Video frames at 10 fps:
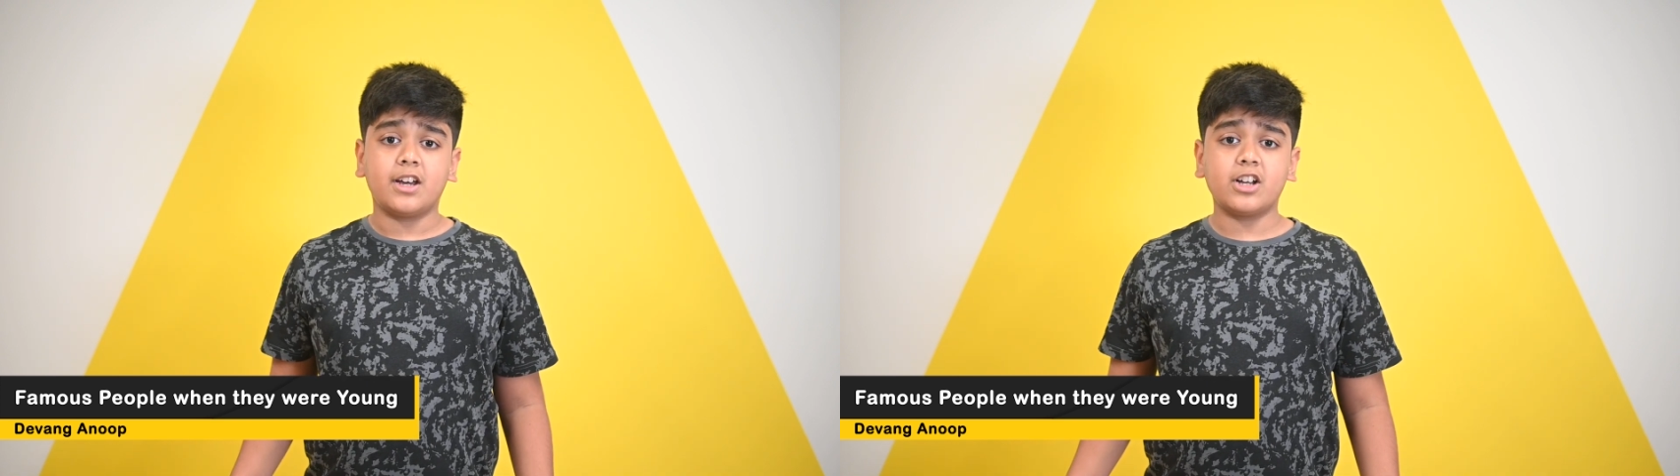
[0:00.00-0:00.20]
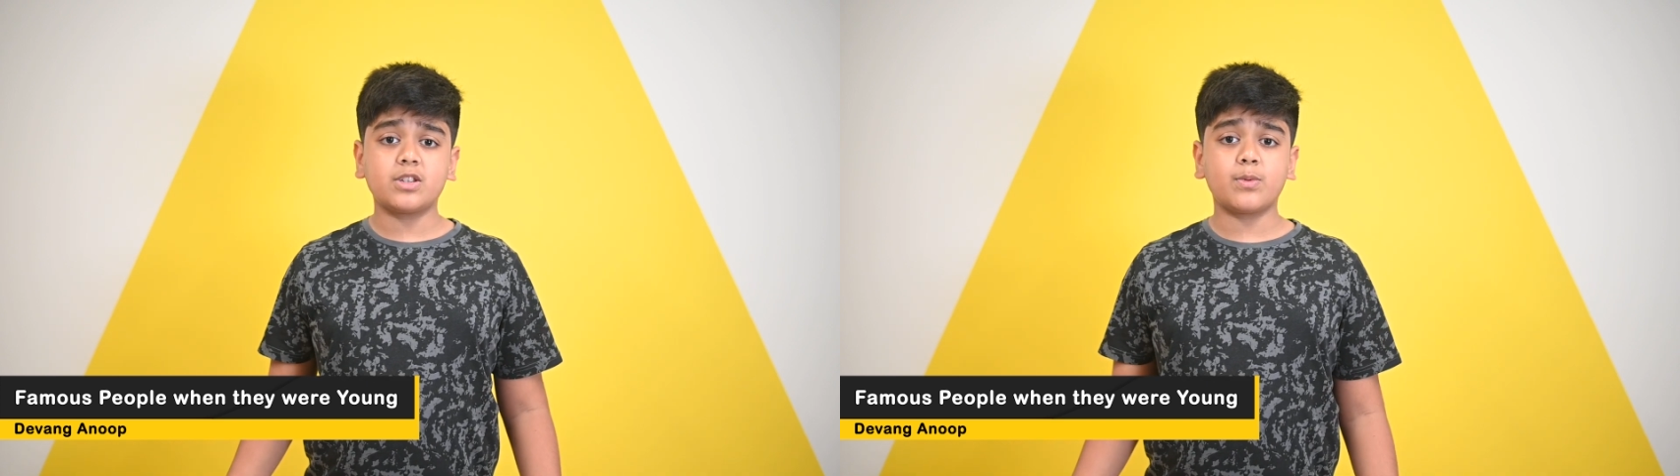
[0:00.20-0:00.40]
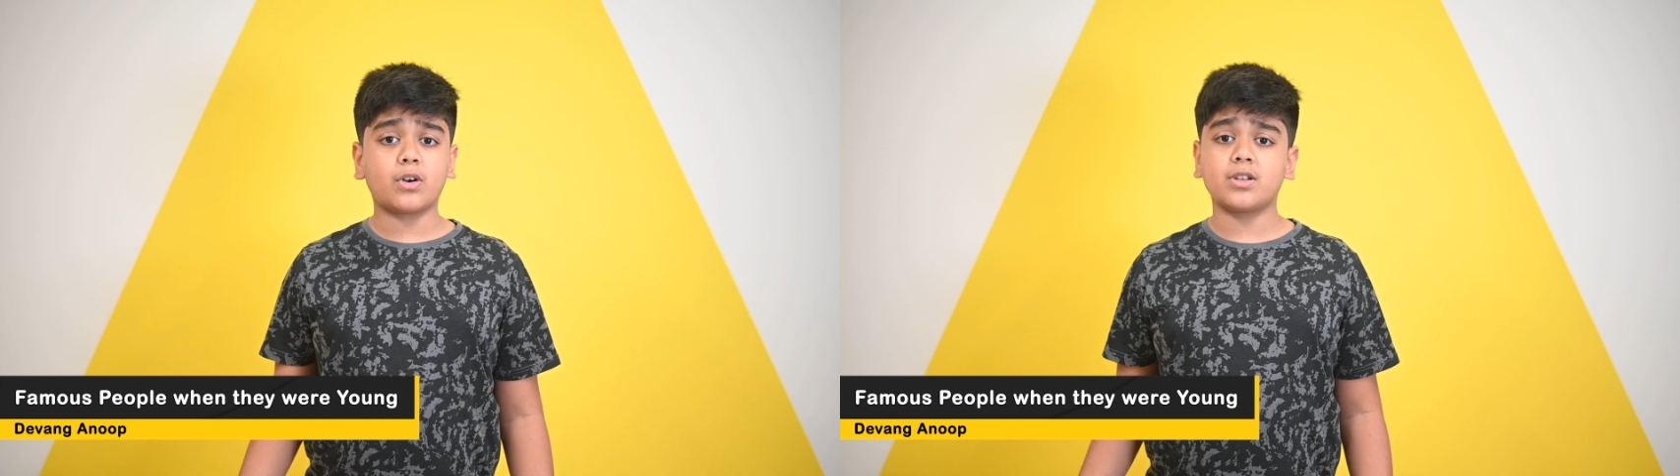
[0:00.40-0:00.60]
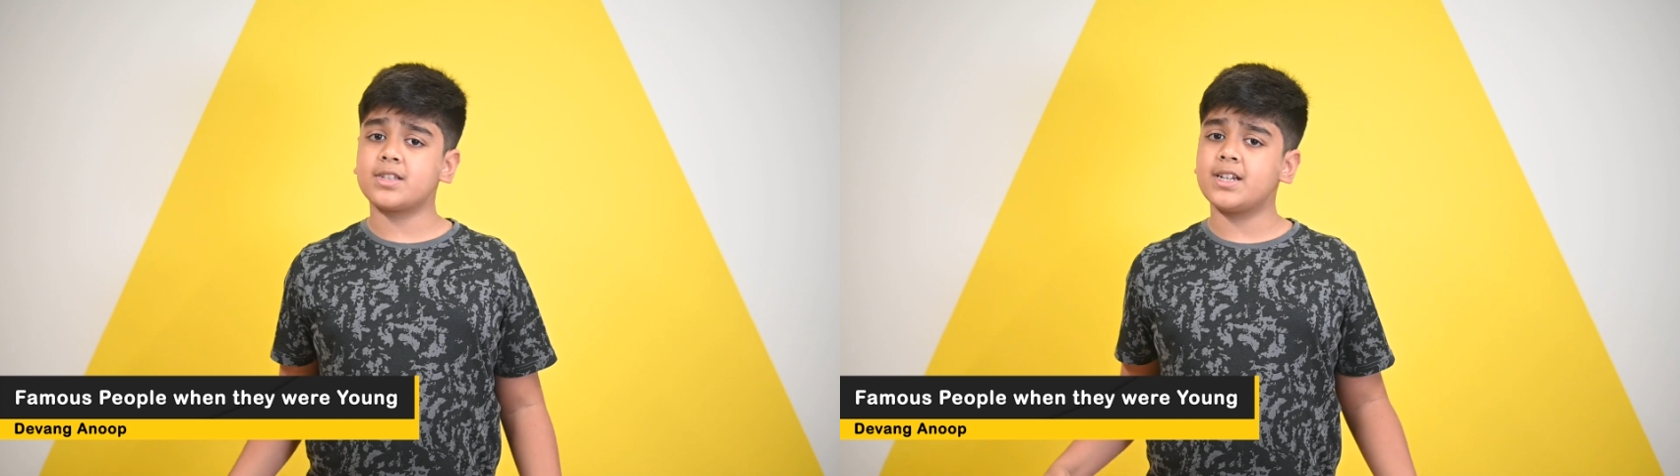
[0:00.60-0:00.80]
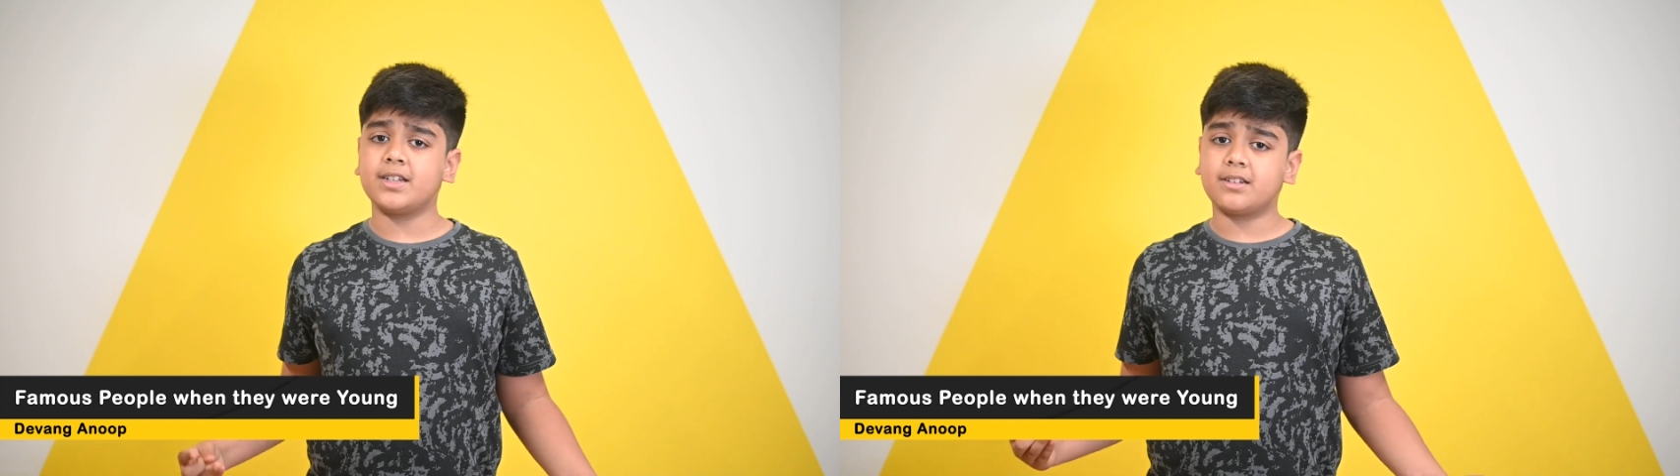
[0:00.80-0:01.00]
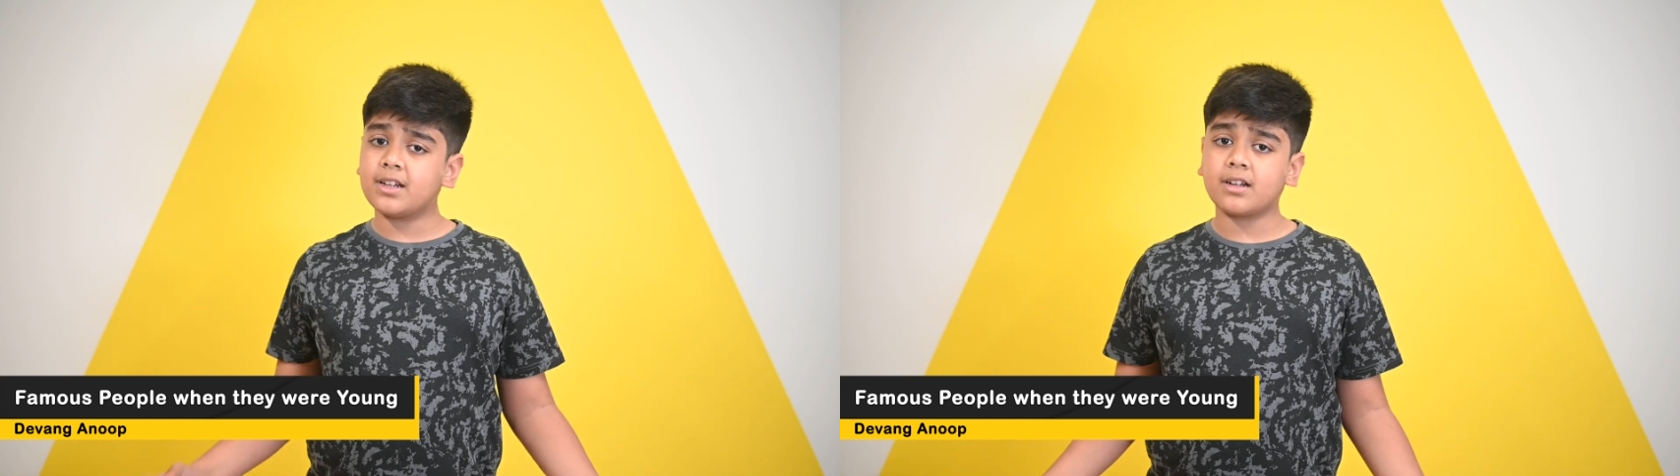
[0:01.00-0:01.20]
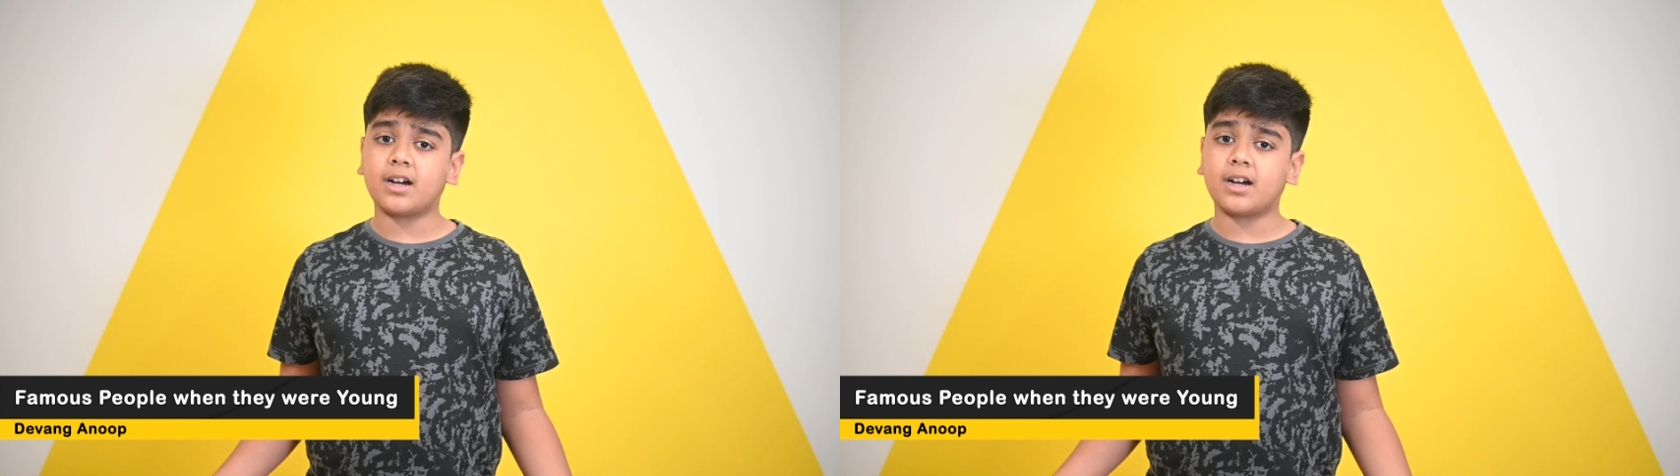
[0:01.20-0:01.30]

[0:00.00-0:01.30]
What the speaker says: it's because he didn't